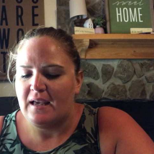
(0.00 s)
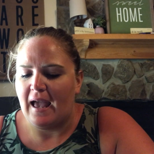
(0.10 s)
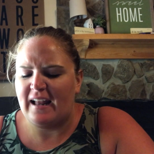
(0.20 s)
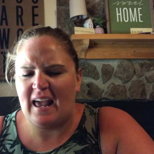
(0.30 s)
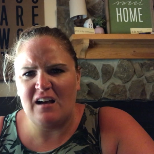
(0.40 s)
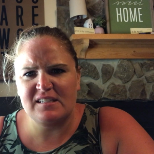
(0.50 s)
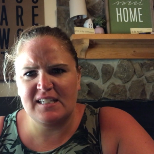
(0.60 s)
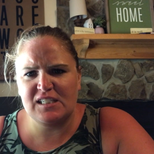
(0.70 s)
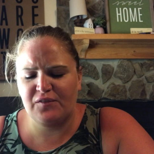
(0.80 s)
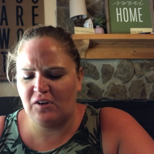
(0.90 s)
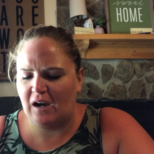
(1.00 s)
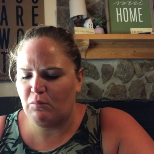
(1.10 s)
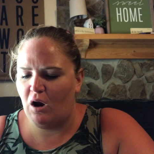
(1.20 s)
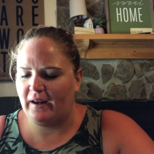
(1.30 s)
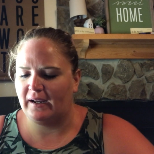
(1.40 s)
And how is this for
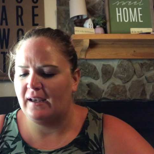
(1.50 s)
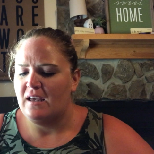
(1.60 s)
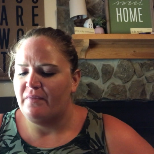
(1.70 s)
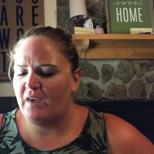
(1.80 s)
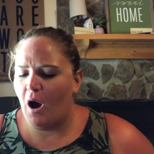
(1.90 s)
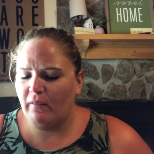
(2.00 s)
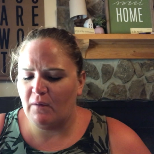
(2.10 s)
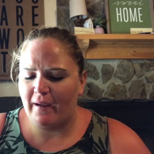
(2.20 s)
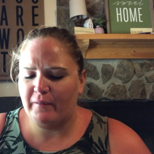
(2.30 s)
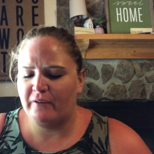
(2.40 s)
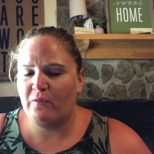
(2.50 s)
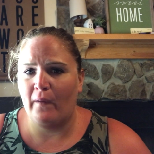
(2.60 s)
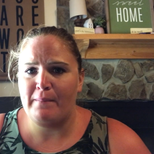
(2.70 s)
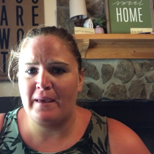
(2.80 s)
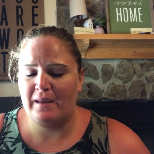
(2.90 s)
ironic? The only way to
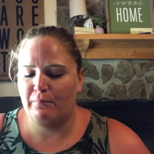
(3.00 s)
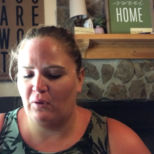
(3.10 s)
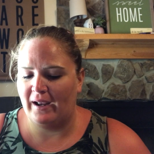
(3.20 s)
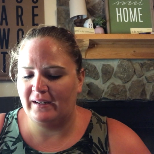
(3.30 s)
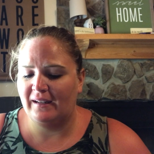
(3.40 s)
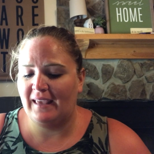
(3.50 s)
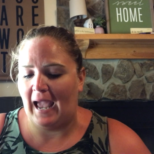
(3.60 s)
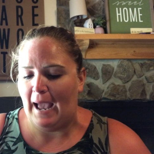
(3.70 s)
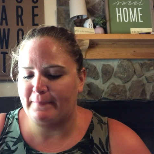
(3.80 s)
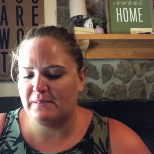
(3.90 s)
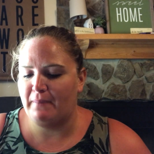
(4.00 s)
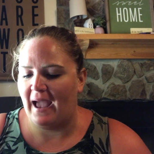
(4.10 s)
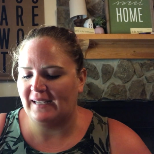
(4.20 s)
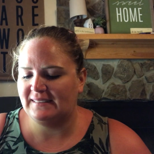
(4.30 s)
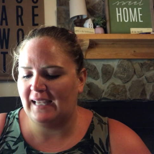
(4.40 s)
avoid being branded Cap's
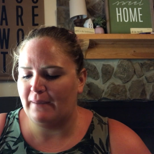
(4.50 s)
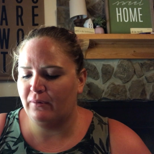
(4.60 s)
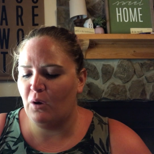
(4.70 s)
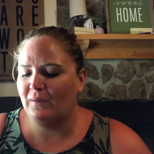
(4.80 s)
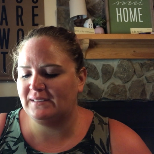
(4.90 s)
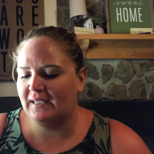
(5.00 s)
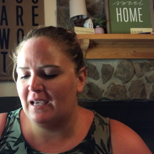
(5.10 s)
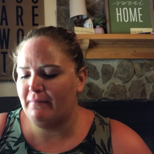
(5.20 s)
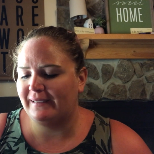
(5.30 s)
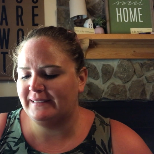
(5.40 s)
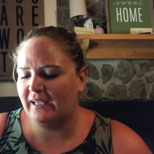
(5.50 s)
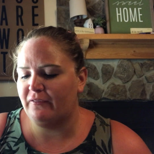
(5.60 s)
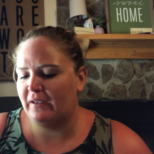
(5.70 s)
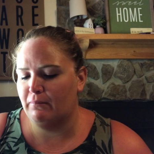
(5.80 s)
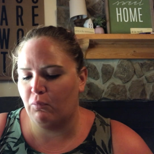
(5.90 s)
backstabber was to get
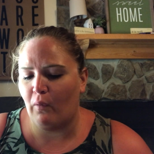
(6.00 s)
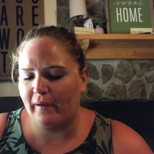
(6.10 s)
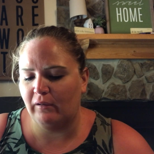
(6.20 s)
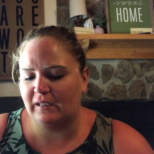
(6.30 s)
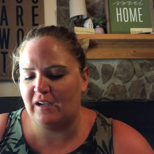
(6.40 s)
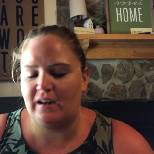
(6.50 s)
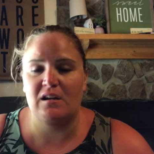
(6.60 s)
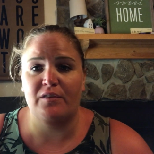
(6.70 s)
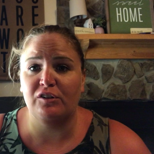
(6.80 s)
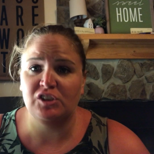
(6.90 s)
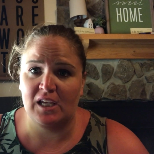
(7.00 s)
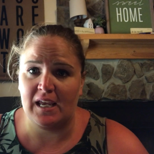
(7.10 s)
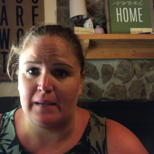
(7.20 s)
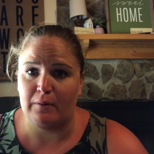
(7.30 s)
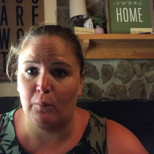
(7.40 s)
myself embroiled in yet another
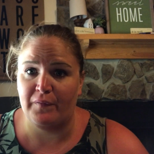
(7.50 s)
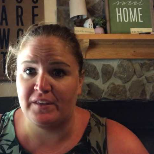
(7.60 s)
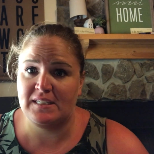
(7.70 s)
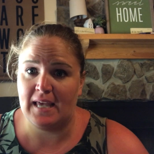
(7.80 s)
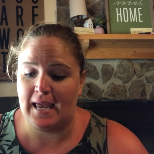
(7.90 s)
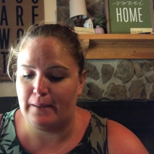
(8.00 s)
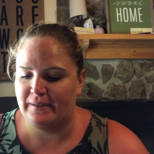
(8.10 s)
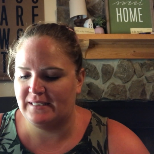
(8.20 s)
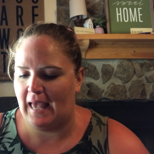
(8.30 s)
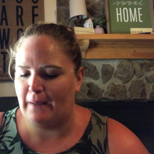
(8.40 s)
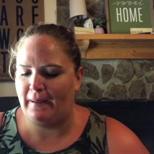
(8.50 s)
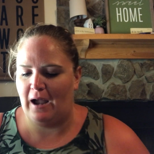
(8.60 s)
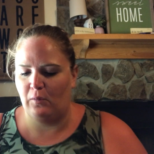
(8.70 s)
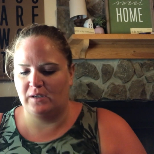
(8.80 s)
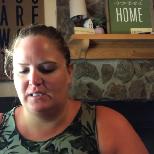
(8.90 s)
scheme with the same Zach
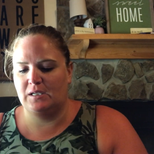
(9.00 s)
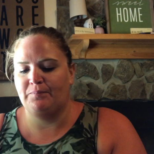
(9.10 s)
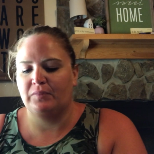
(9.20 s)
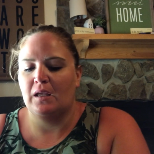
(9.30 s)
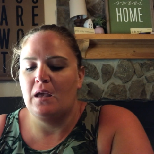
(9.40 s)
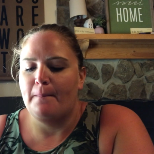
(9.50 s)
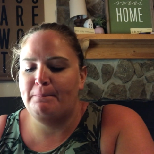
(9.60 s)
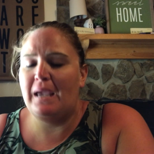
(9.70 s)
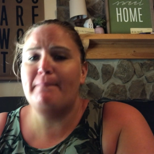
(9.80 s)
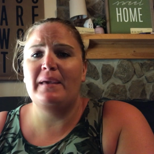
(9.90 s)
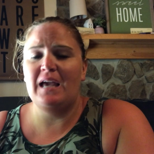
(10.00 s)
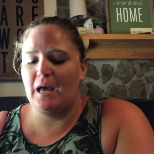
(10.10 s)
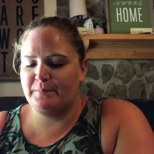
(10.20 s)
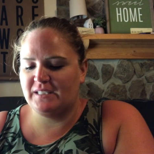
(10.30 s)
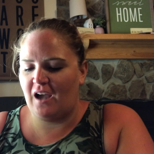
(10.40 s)
Powers. Beam me
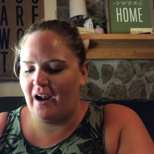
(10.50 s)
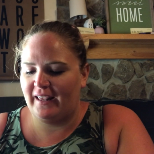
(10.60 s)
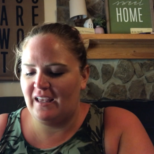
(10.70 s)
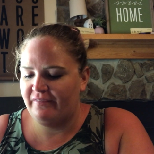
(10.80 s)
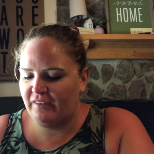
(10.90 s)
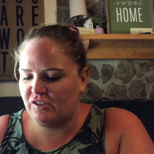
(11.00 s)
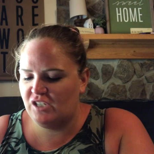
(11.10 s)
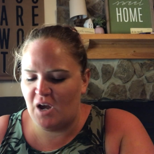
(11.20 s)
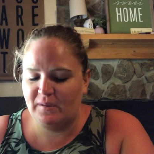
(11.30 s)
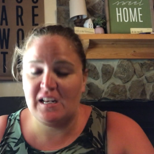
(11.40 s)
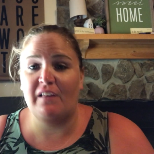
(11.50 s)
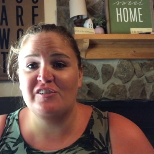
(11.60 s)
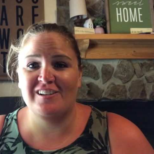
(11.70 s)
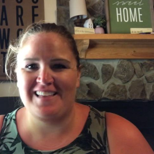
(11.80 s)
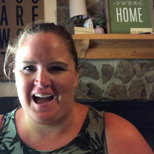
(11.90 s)
up, Scotty. There's no
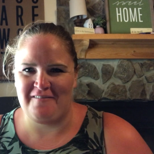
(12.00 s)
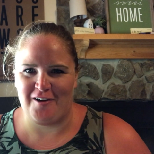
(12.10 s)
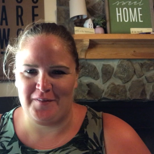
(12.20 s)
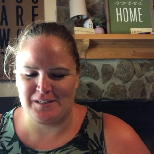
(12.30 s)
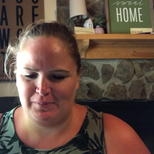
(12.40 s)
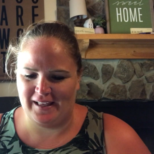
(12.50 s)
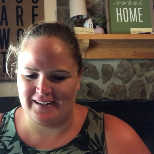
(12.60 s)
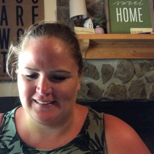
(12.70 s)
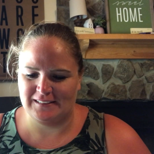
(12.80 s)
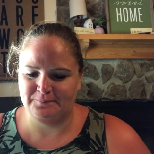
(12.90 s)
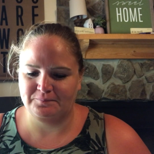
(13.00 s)
intelligent life on this planet.